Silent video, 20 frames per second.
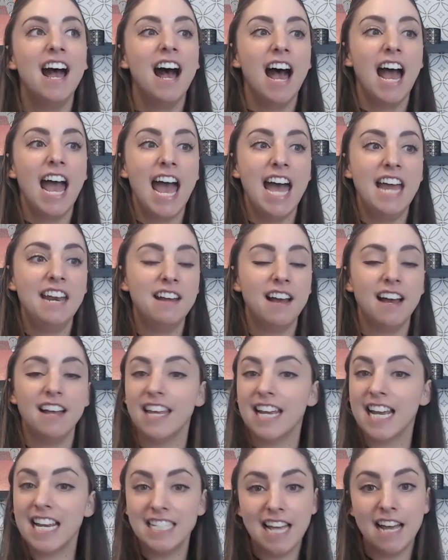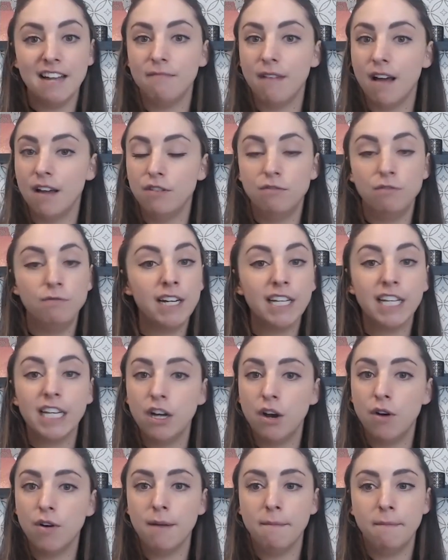And like I said, really no
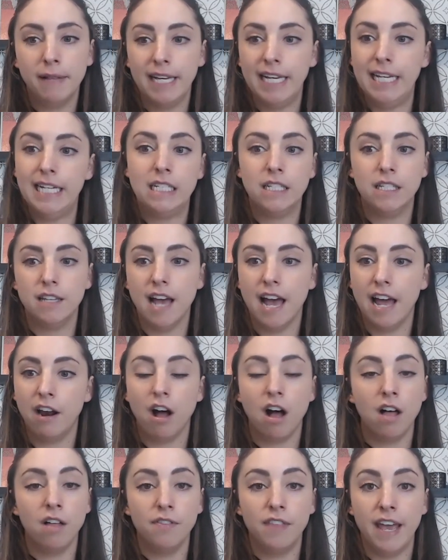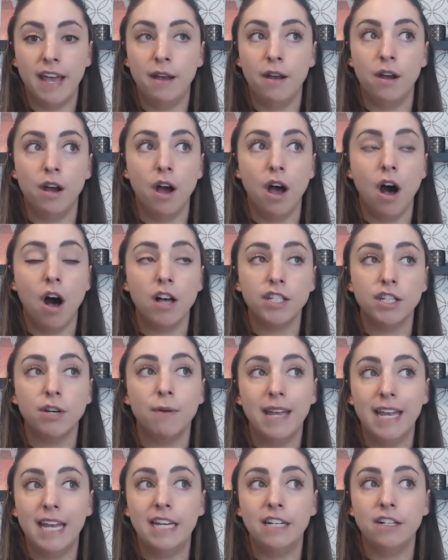complaints at all. They also
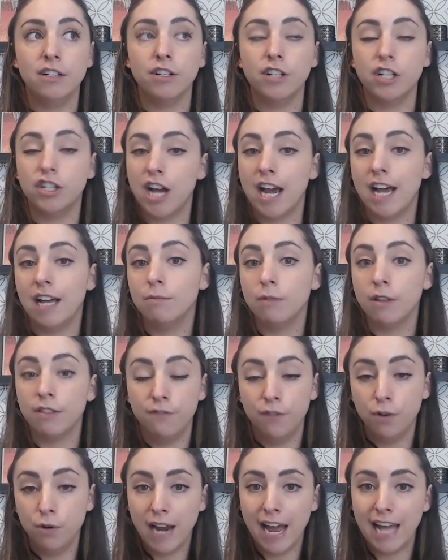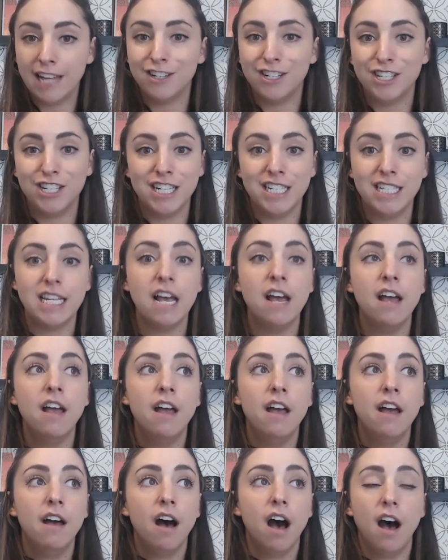handled the child with food allergies
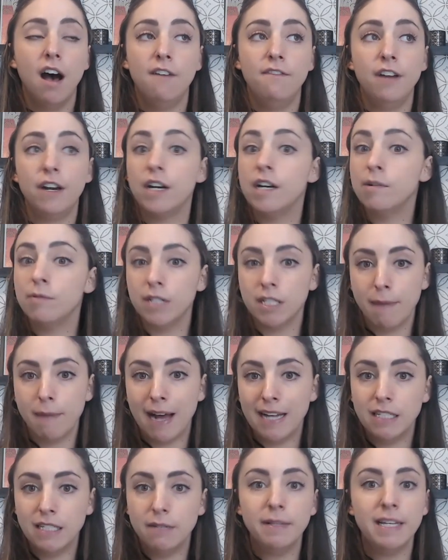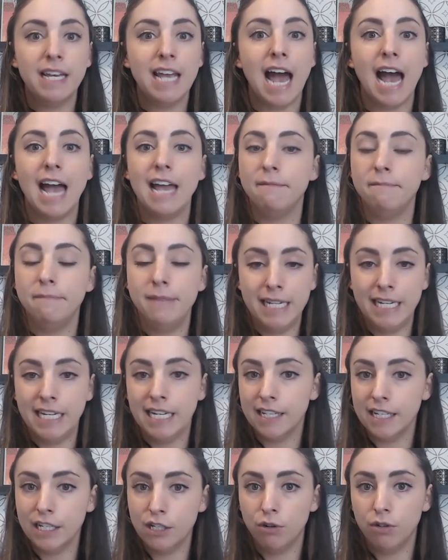very responsibly. I
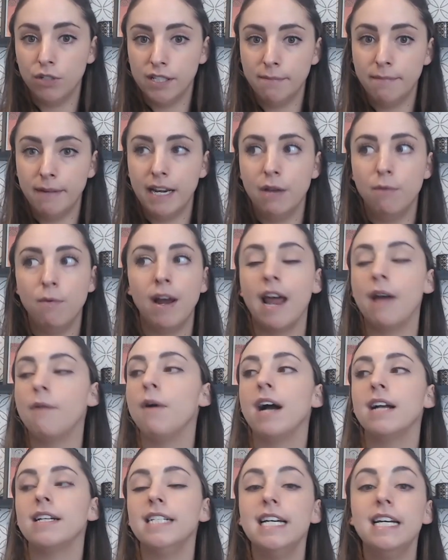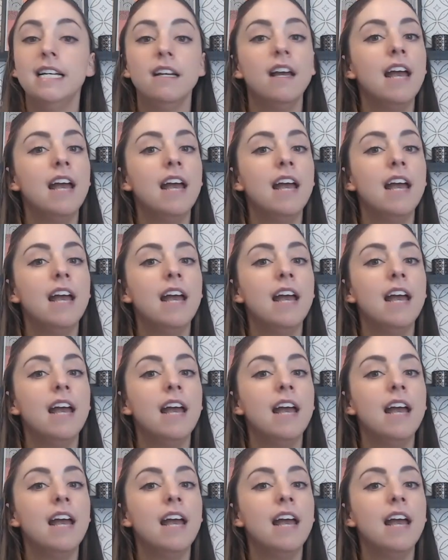immediately told somebody when I walked in,